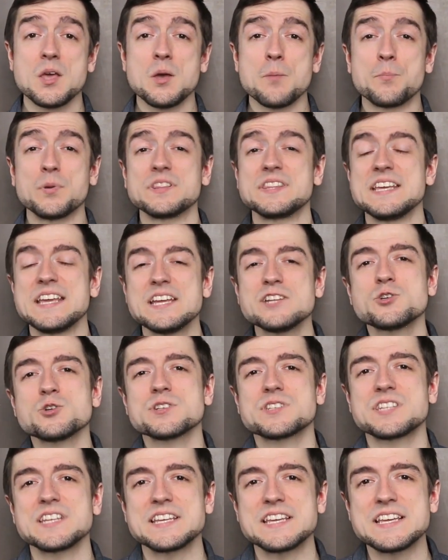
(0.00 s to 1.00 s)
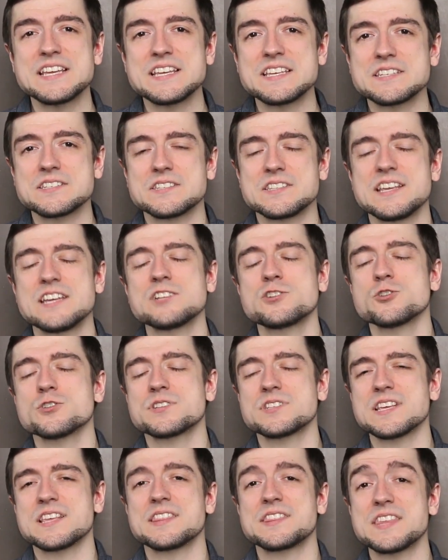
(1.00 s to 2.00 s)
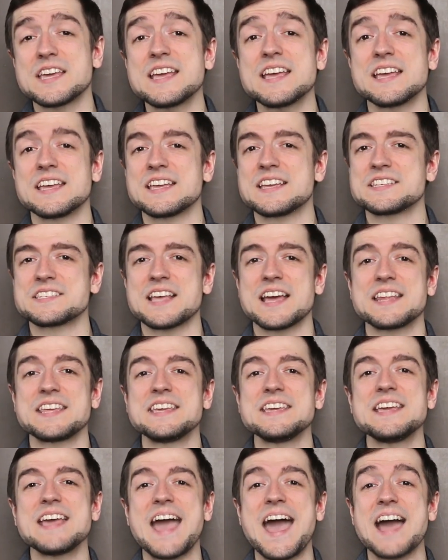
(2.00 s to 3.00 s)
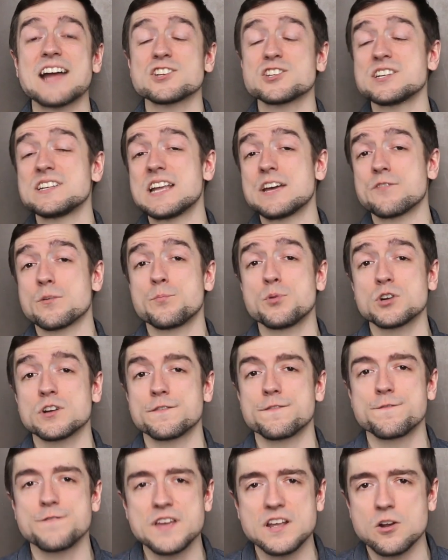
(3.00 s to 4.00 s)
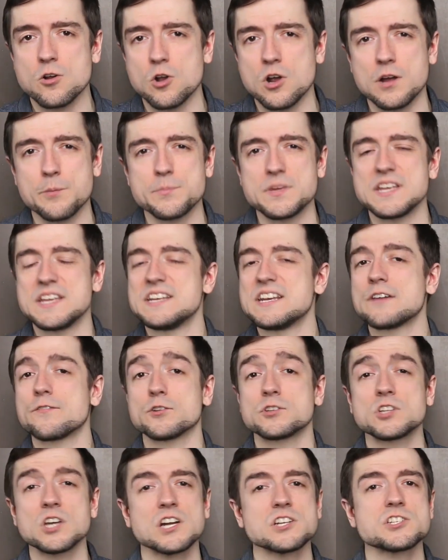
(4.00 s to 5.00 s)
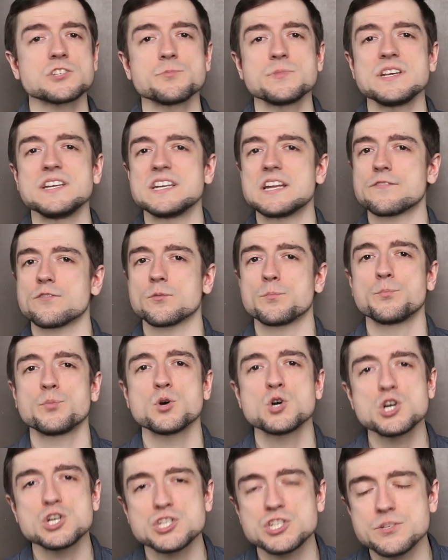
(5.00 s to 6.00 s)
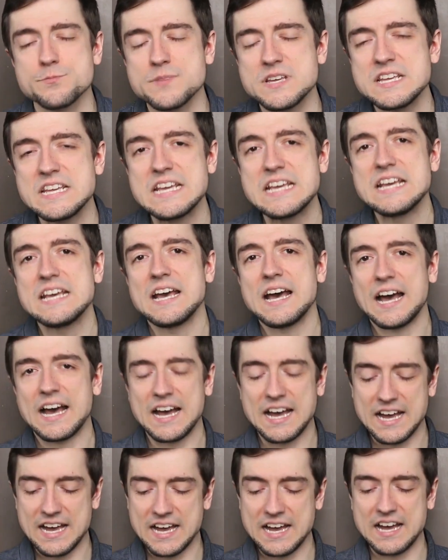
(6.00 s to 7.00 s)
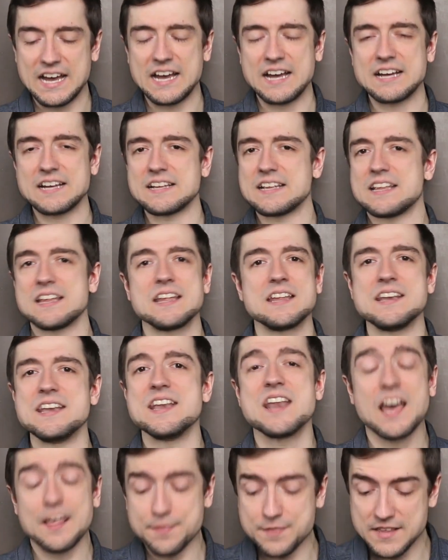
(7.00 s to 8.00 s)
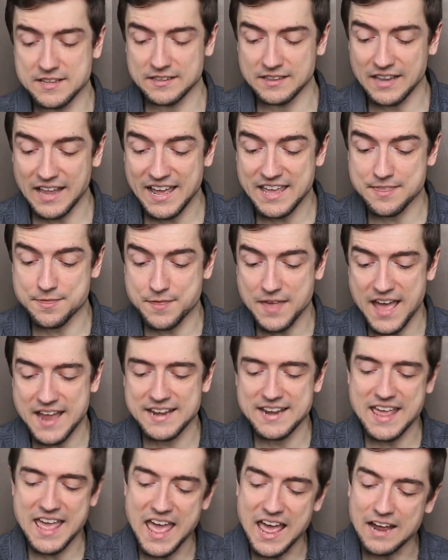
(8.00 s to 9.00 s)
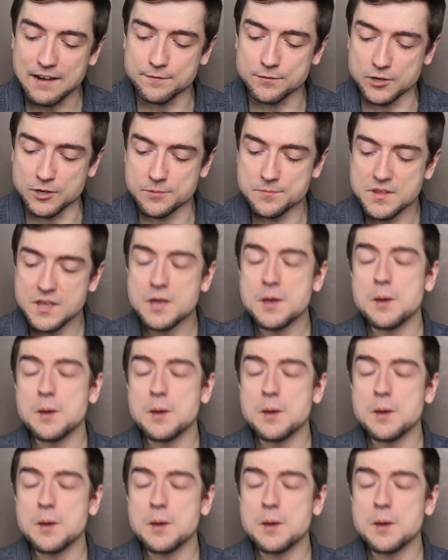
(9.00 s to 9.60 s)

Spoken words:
But the interesting thing is that he actually never put a finger on me. He never touched me. He never pushed me. Nothing like that ever.